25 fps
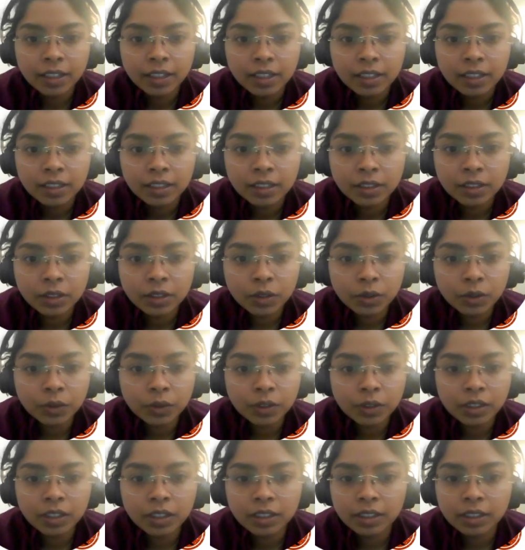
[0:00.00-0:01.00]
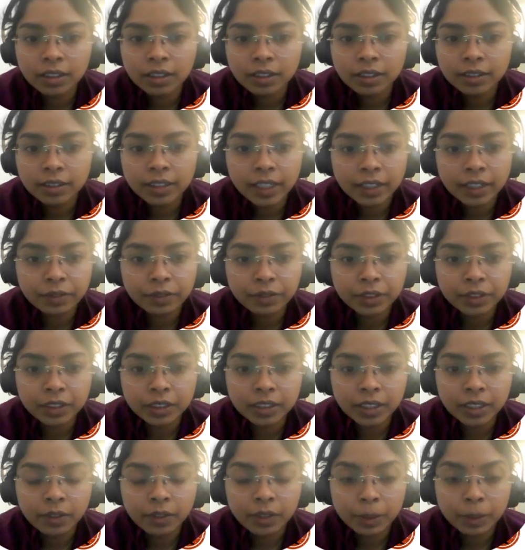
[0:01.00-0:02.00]
So therefore
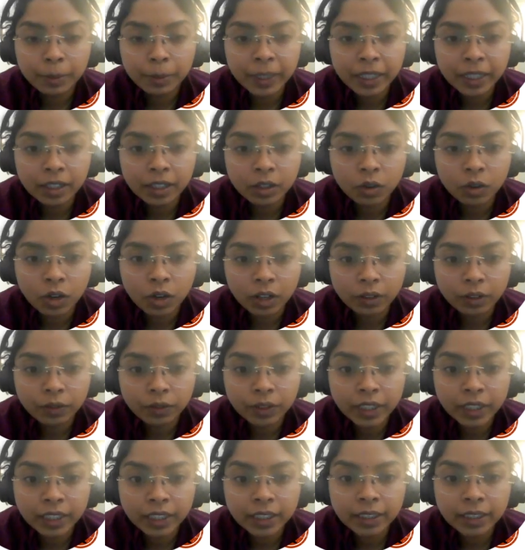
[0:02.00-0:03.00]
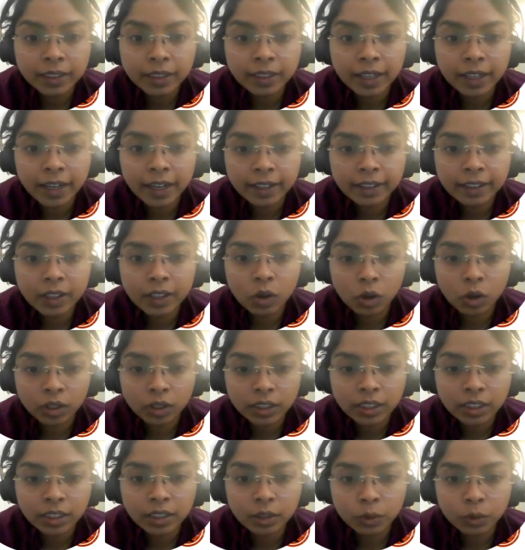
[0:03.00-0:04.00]
there will be a conflict at all
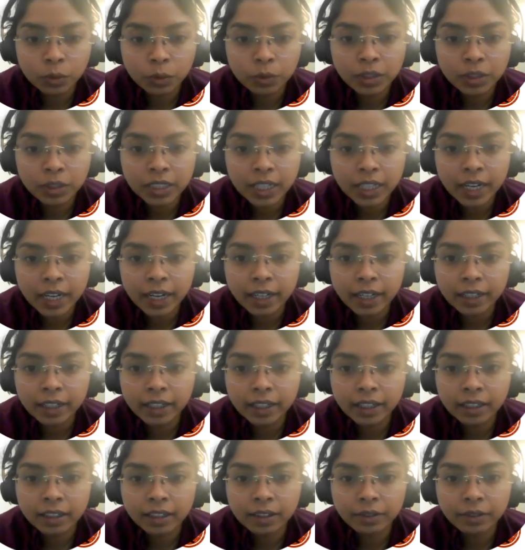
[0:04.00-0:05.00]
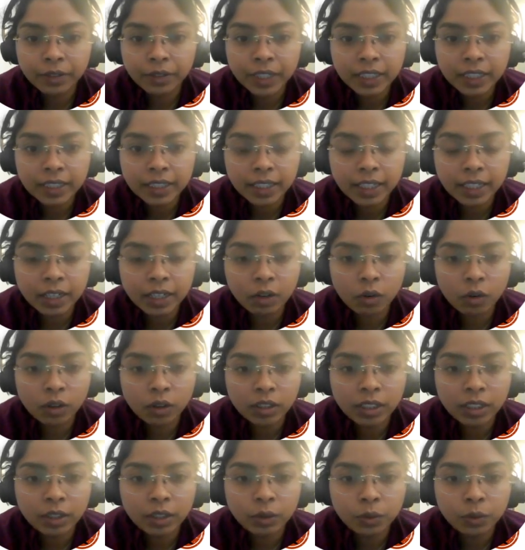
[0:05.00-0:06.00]
the nodes, and we see
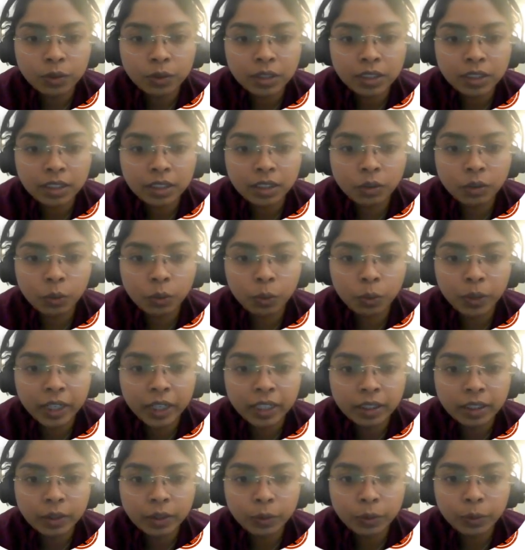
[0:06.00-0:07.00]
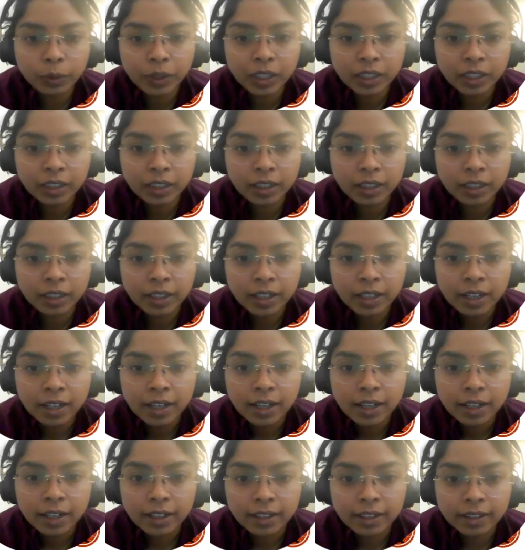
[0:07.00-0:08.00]
all the nodes go into
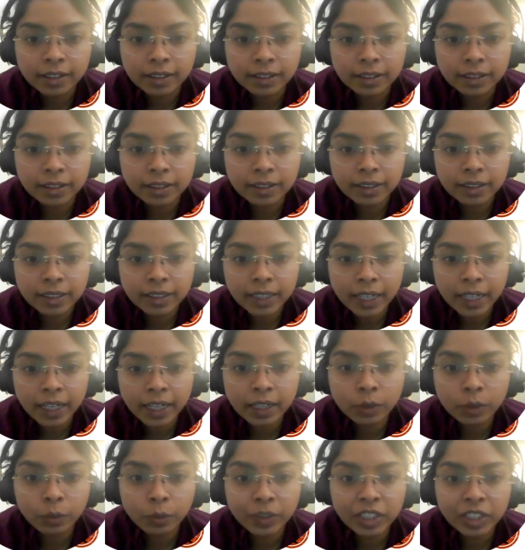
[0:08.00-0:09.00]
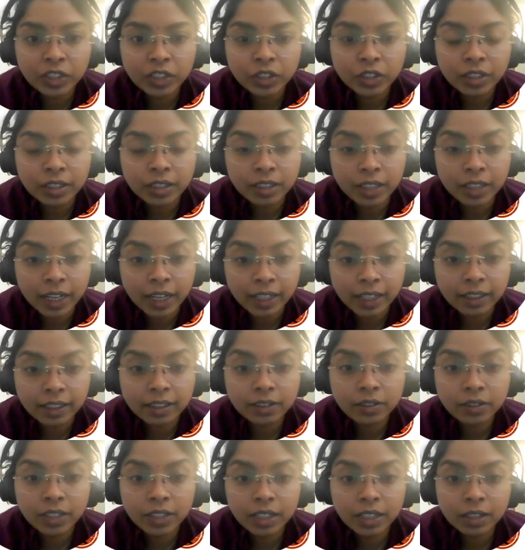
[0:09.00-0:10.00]
a state which is
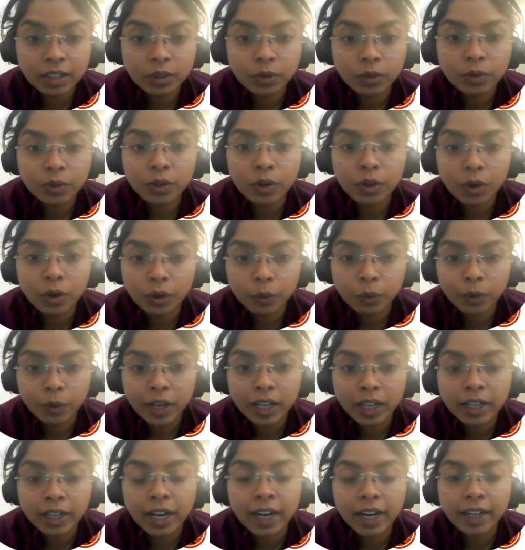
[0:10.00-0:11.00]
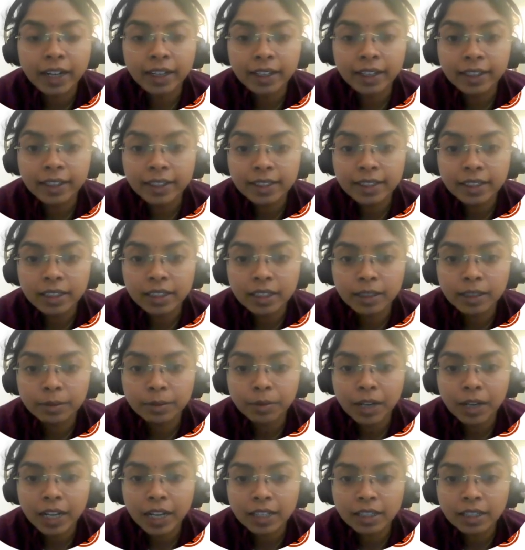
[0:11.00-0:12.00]
neither 0 nor 1, and it is
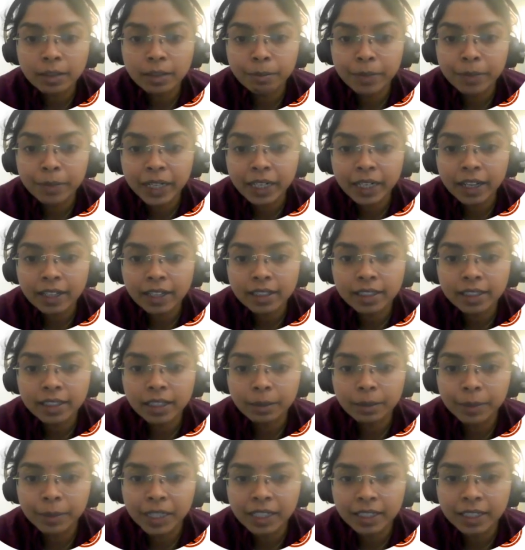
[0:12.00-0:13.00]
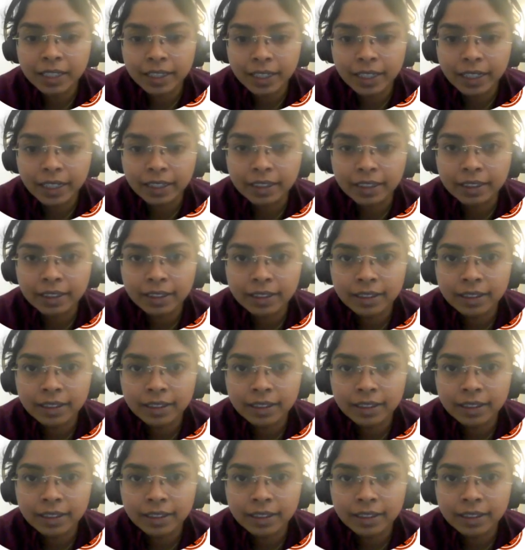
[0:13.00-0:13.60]
termed as a metastable state.